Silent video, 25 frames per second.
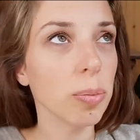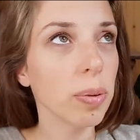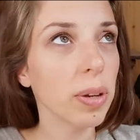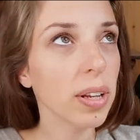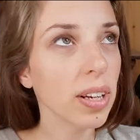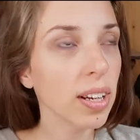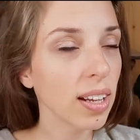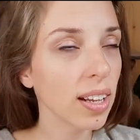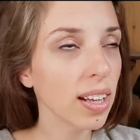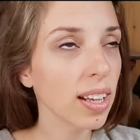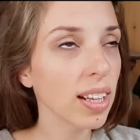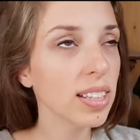
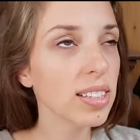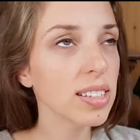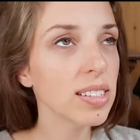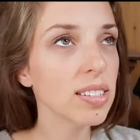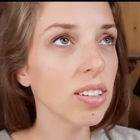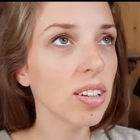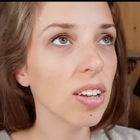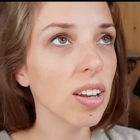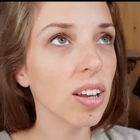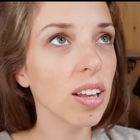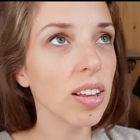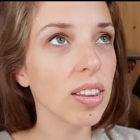And
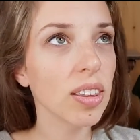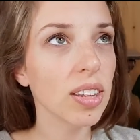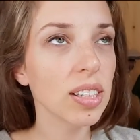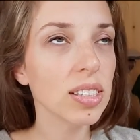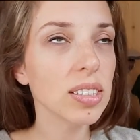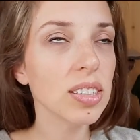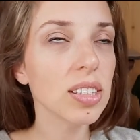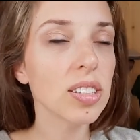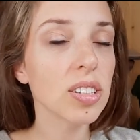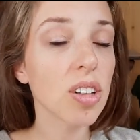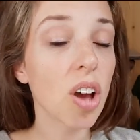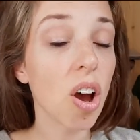
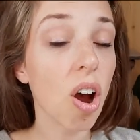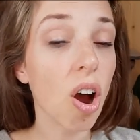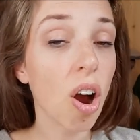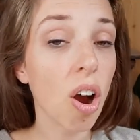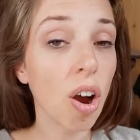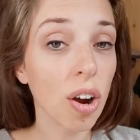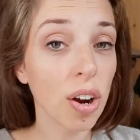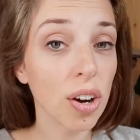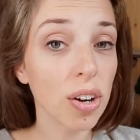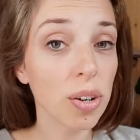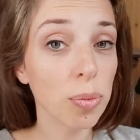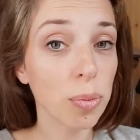this is a
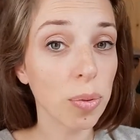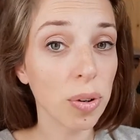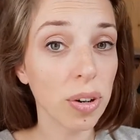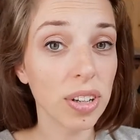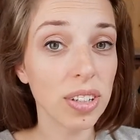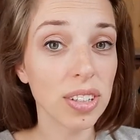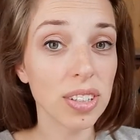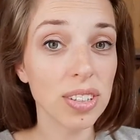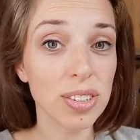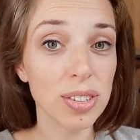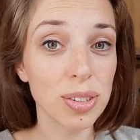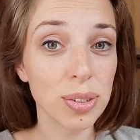hard
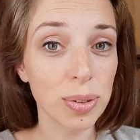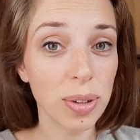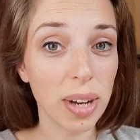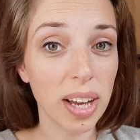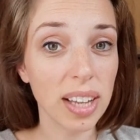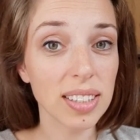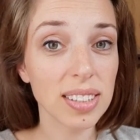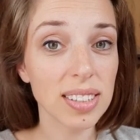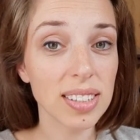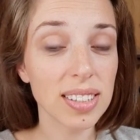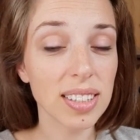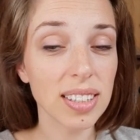one to
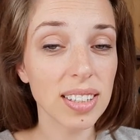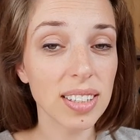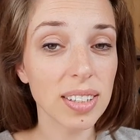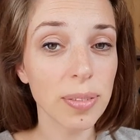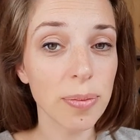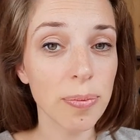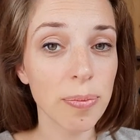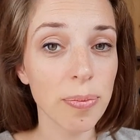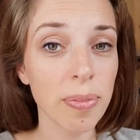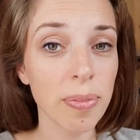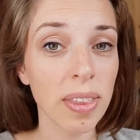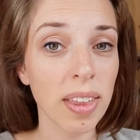answer,